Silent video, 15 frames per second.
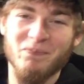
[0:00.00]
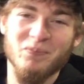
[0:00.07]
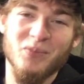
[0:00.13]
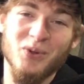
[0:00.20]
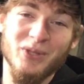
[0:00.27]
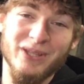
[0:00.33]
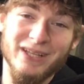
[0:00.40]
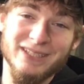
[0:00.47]

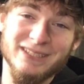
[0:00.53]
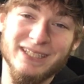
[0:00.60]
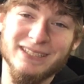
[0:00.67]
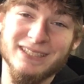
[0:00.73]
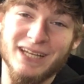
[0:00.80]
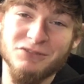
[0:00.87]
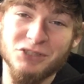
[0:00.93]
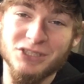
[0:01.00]
Both of these
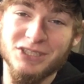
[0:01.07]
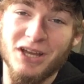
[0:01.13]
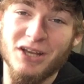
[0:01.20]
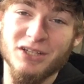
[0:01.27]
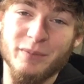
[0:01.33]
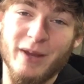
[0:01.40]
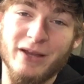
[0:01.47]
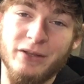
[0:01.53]
things I just
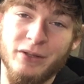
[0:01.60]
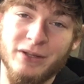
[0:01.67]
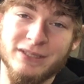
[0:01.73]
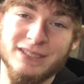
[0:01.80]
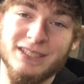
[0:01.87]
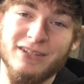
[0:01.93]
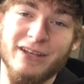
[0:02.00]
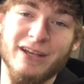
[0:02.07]
talked about, you can
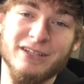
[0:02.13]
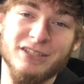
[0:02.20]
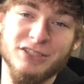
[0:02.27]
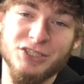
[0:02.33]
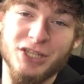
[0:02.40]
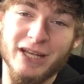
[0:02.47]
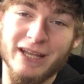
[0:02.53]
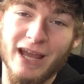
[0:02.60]
select at
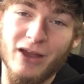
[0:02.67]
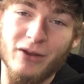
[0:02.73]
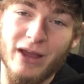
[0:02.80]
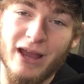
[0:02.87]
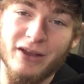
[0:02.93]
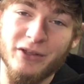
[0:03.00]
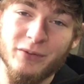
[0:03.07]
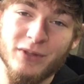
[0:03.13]
checkout
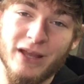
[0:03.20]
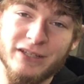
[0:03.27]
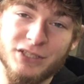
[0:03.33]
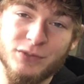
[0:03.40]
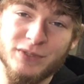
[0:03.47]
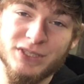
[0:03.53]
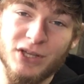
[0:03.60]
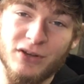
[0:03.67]
how you would like
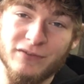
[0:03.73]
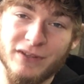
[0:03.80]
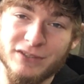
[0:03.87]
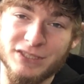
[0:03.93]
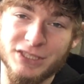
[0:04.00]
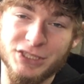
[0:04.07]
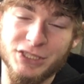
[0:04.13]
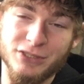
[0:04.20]
to resolve
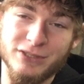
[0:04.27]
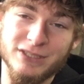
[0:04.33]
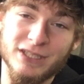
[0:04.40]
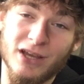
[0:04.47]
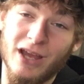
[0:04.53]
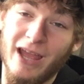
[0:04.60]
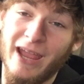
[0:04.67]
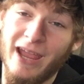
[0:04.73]
those issues.
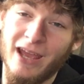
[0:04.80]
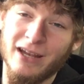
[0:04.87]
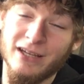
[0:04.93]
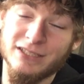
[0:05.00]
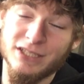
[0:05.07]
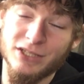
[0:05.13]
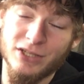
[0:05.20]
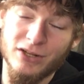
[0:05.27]
And
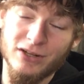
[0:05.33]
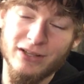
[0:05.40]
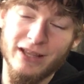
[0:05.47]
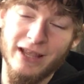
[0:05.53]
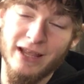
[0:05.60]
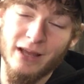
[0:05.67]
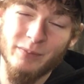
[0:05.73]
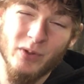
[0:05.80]
as a third
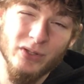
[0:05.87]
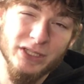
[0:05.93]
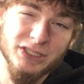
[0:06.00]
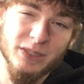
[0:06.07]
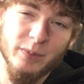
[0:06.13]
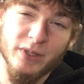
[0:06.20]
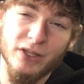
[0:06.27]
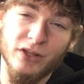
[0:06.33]
thing, I'm only
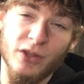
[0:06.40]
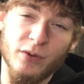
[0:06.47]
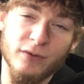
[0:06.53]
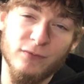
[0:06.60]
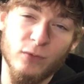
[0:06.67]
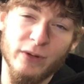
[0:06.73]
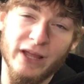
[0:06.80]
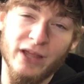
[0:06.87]
shipping in the lower
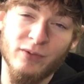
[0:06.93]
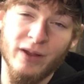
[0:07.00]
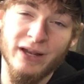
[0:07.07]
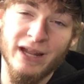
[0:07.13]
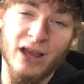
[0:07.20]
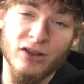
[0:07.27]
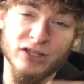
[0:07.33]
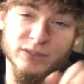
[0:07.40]
48 right
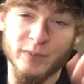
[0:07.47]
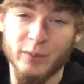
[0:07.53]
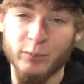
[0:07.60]
now because my